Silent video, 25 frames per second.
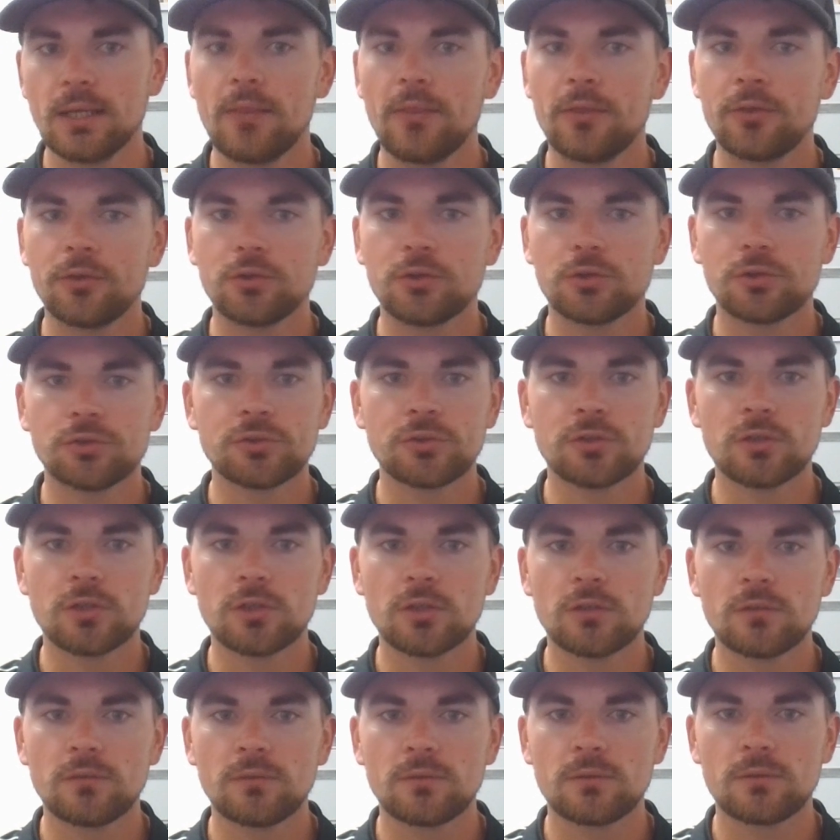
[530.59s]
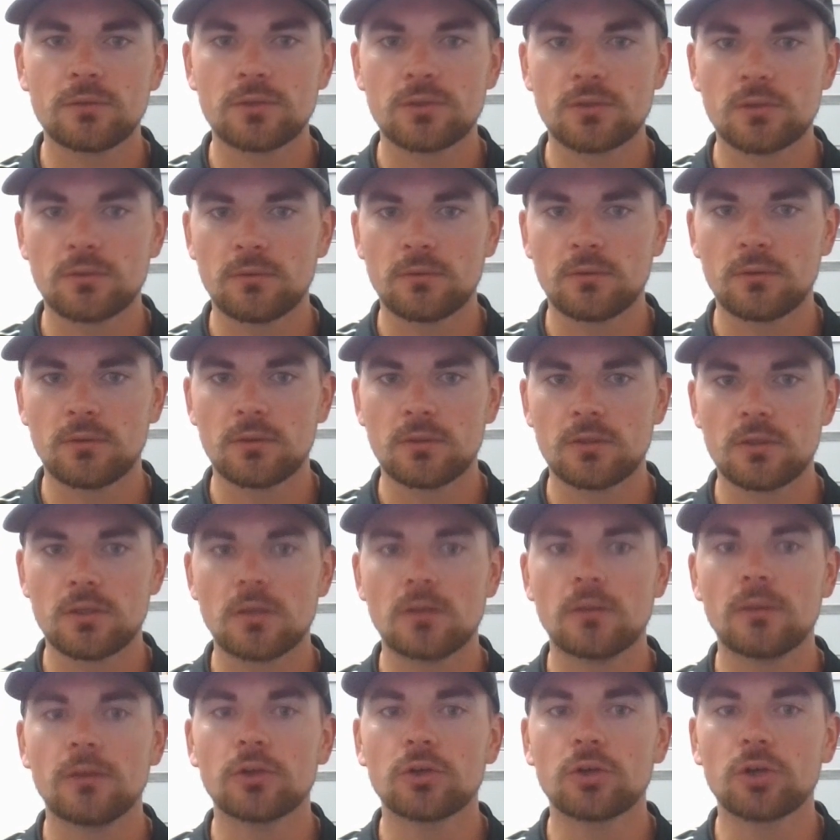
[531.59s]
then your
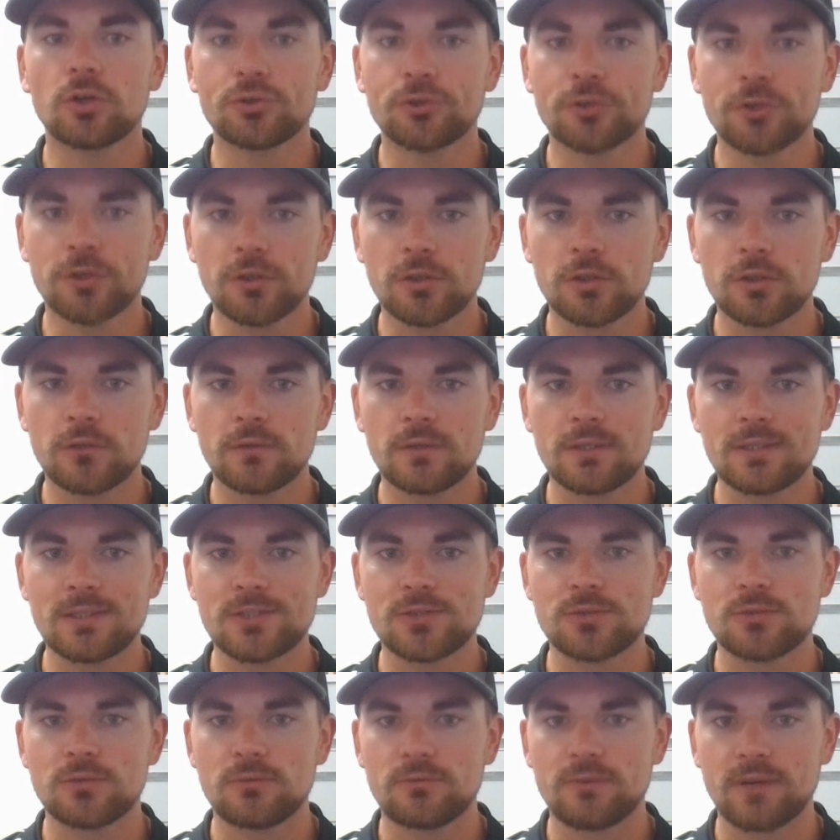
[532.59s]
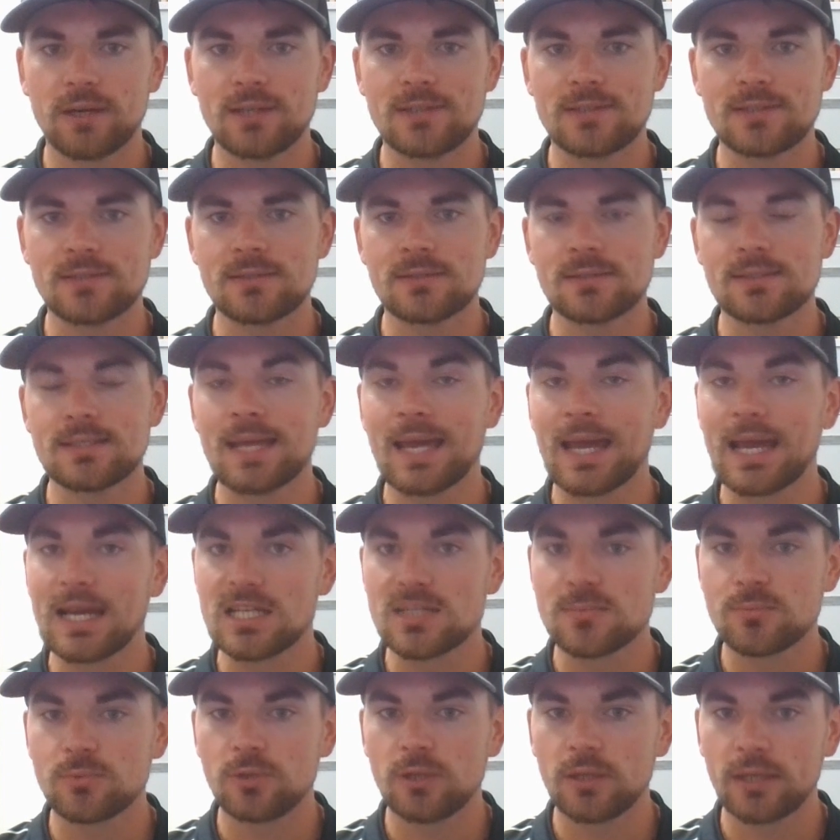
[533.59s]
alternative is to invest in
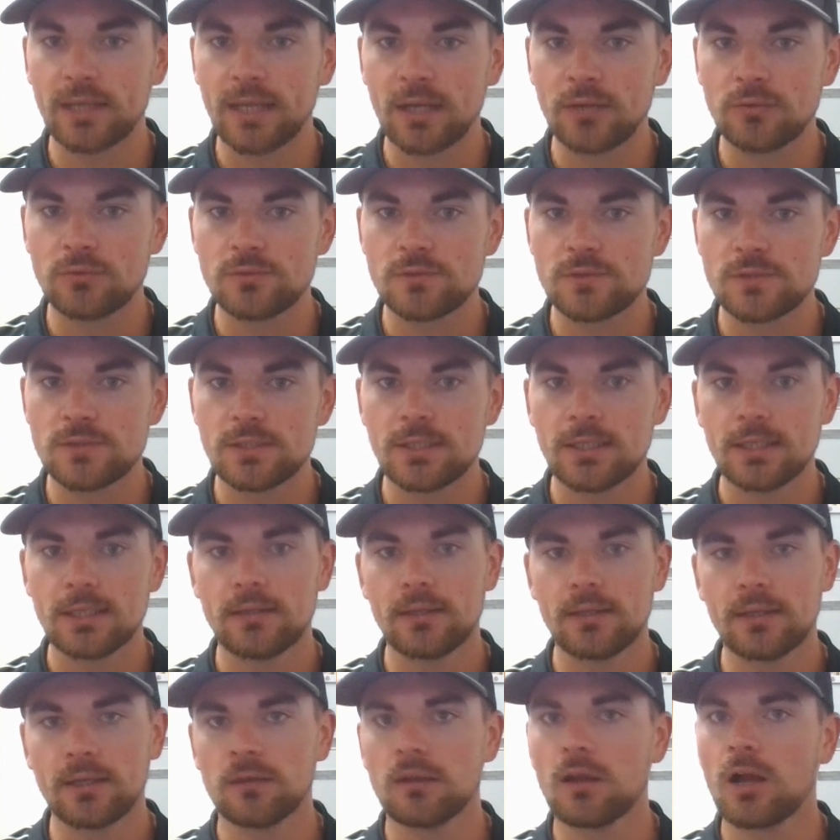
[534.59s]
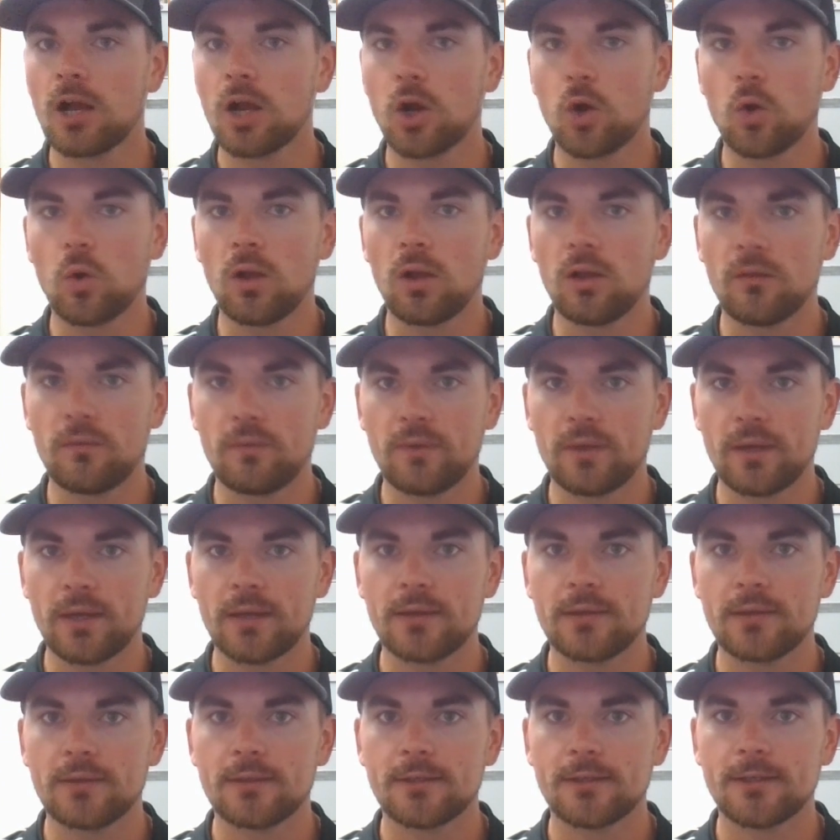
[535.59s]
taxable accounts like a
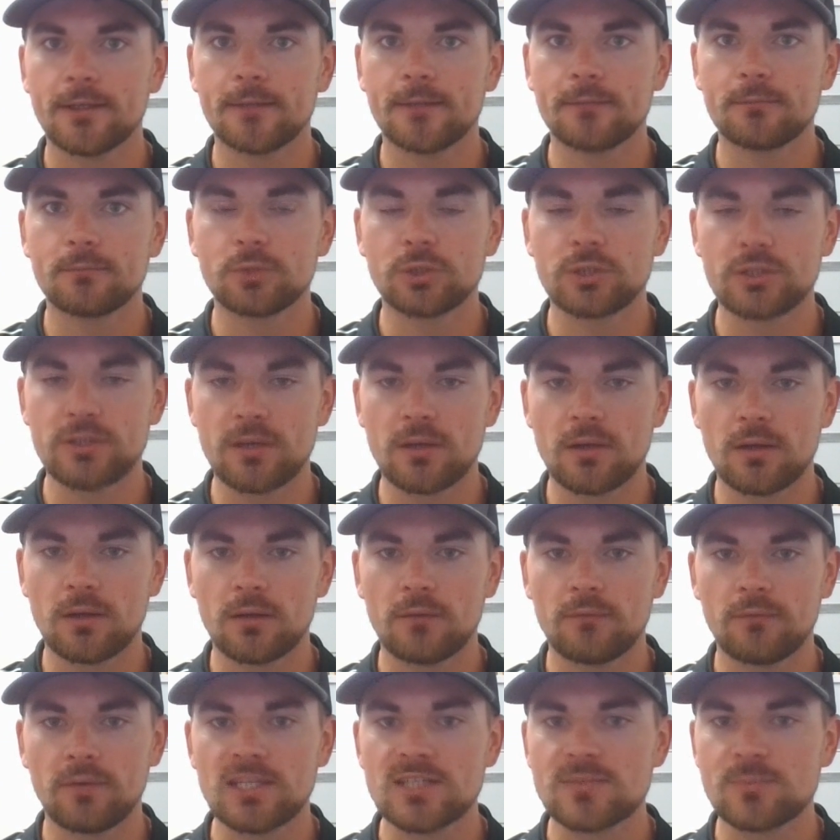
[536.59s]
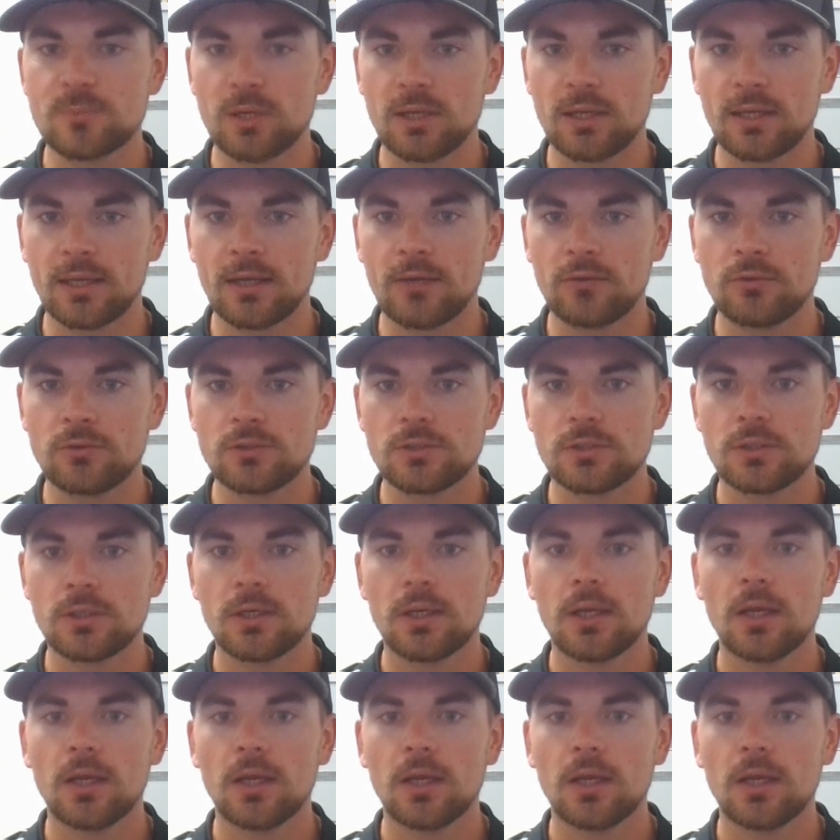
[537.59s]
non-qualified investment account,